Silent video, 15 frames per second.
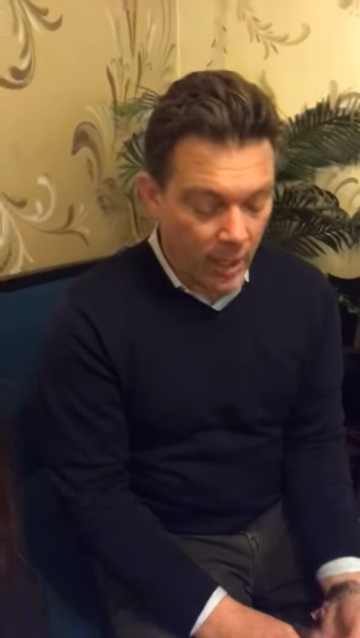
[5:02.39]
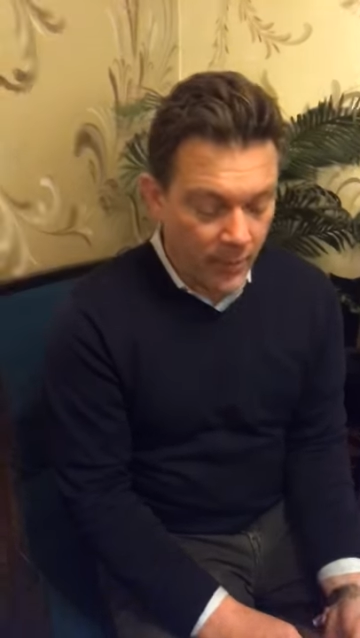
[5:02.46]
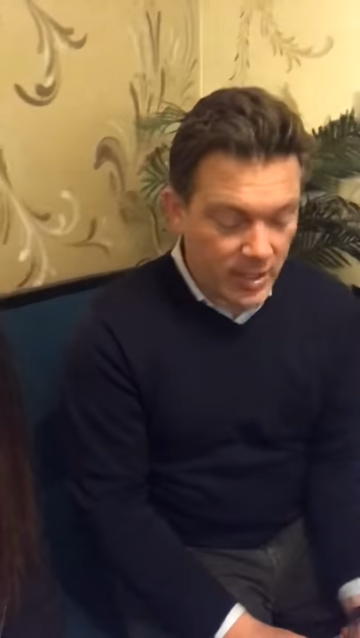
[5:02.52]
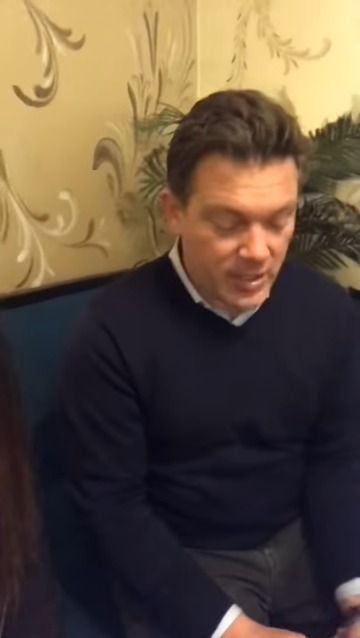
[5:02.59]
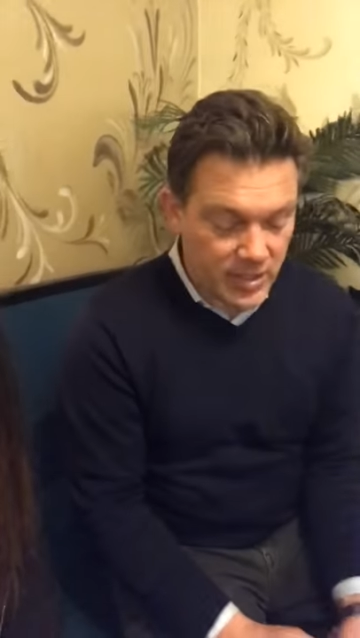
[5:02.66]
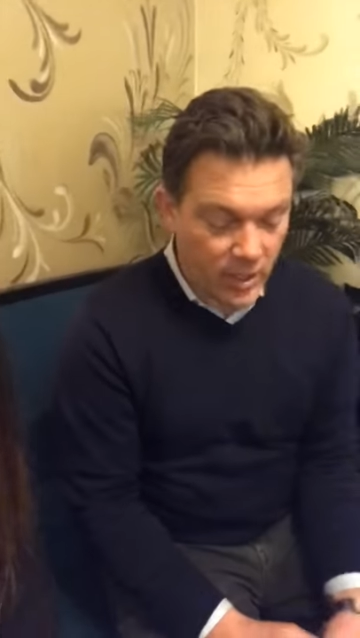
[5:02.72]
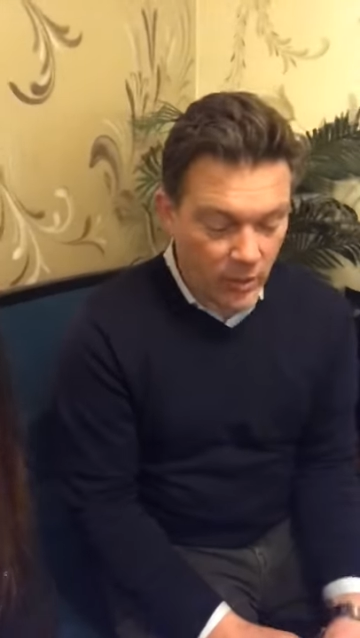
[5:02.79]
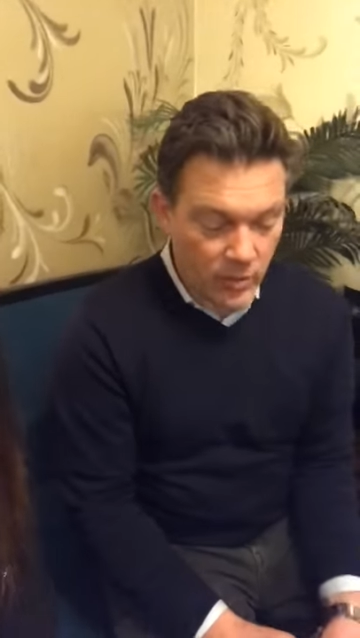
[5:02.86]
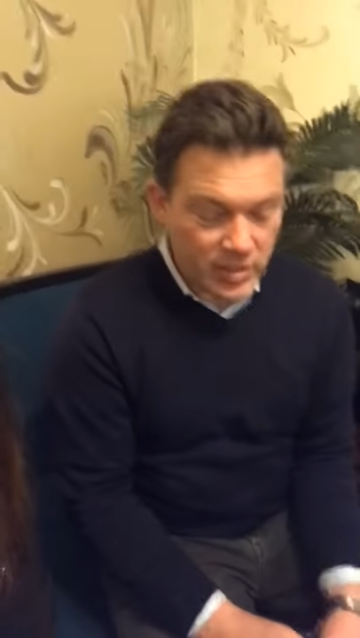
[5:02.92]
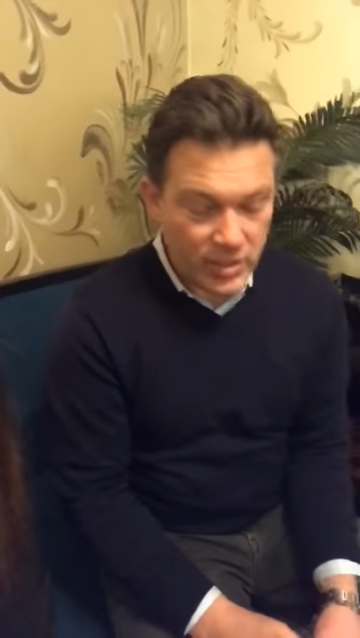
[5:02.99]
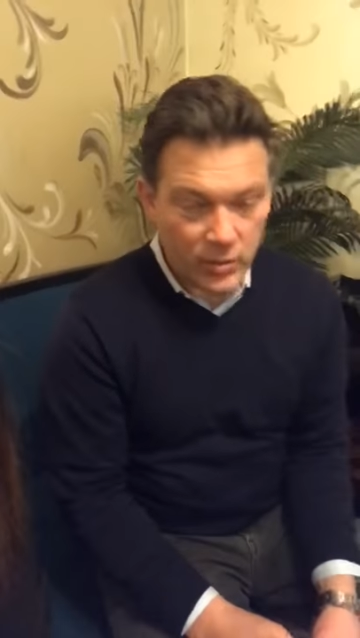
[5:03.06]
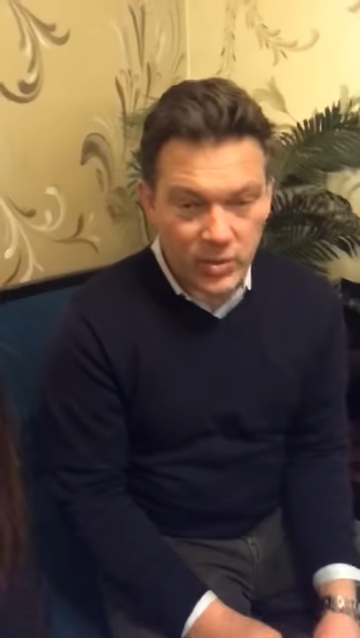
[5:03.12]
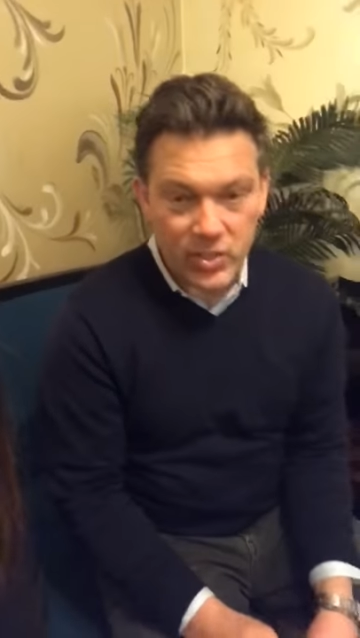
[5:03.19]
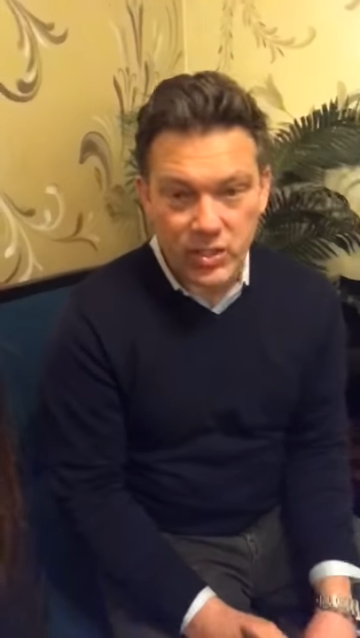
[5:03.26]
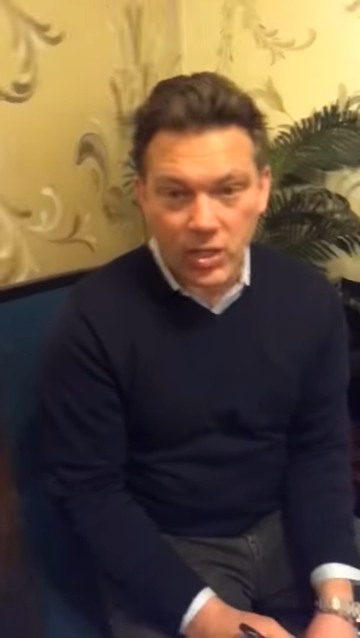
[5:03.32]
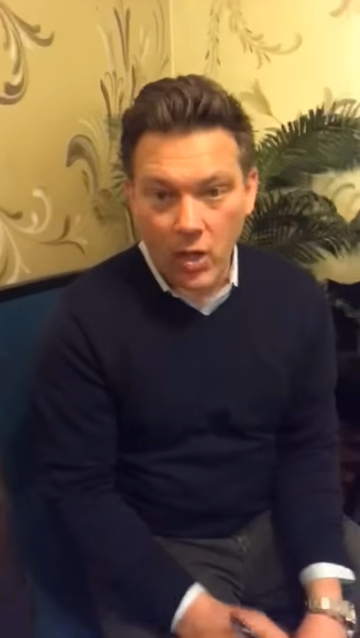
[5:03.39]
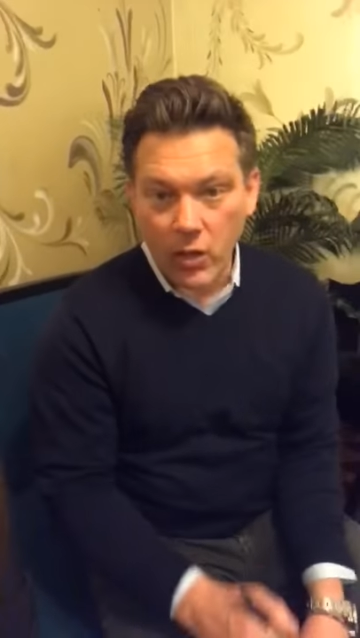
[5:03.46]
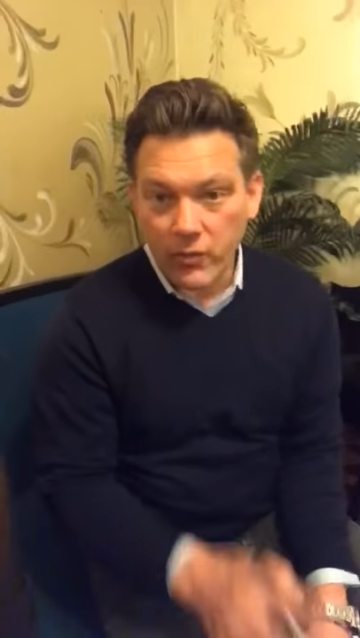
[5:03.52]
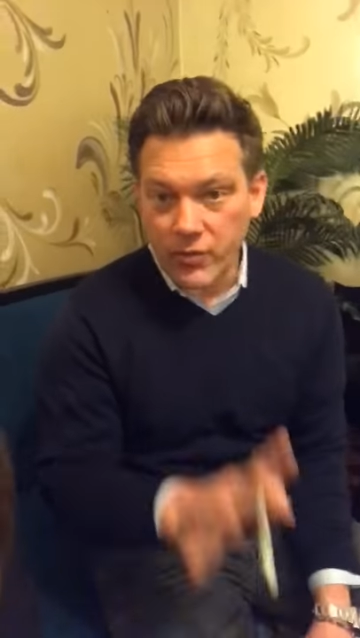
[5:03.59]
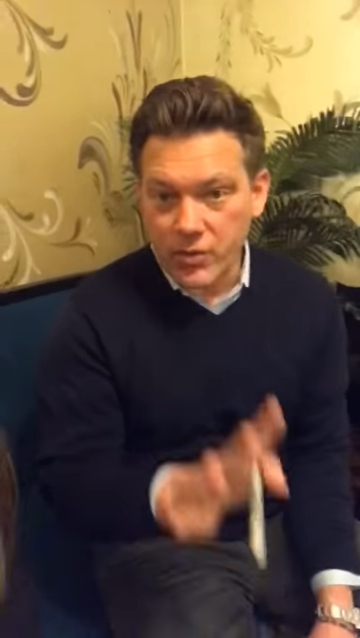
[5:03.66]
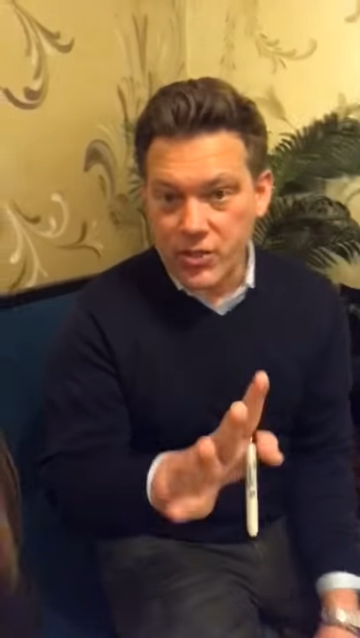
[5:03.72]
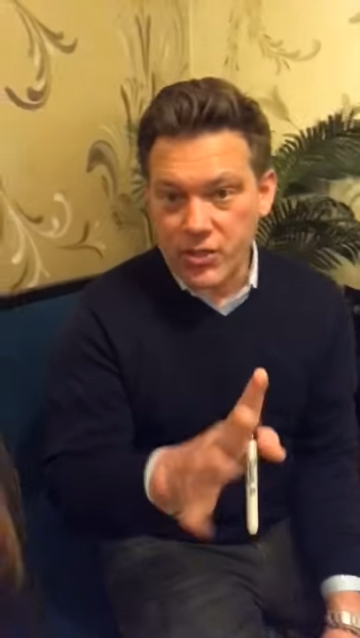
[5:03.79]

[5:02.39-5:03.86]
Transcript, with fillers: I mean, so salt for